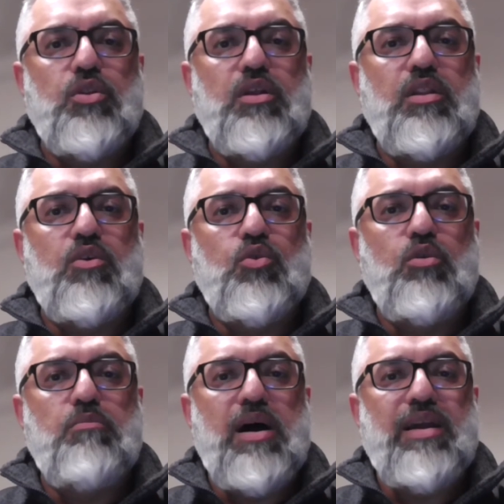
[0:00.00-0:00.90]
that the
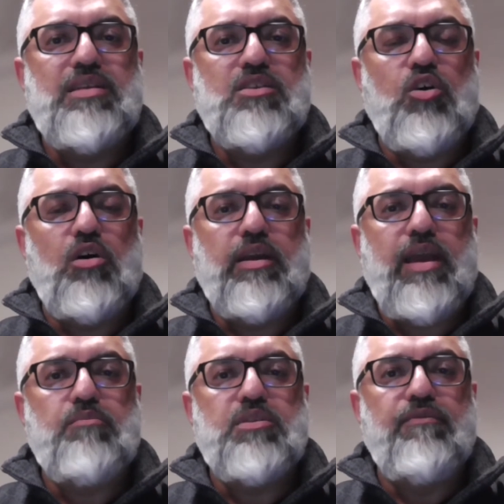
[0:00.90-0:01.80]
khutbah is
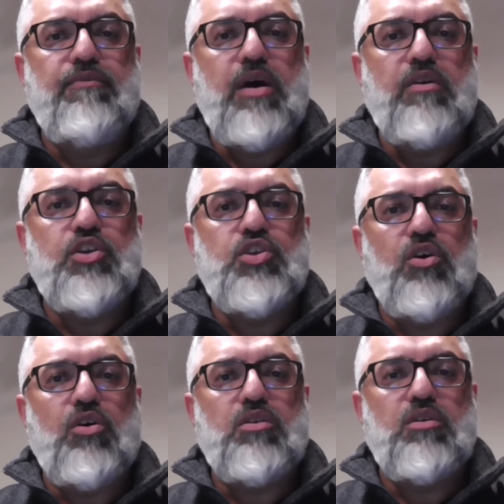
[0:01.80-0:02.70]
kept very
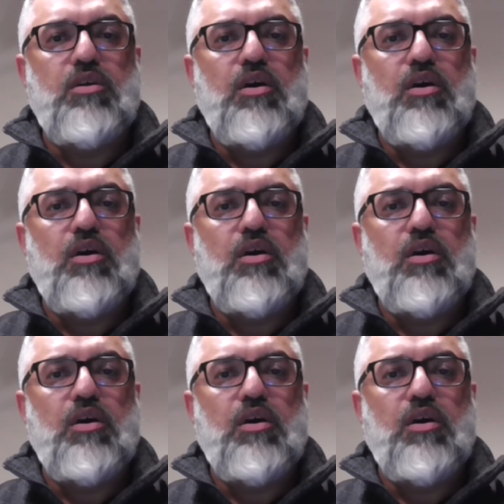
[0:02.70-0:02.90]
short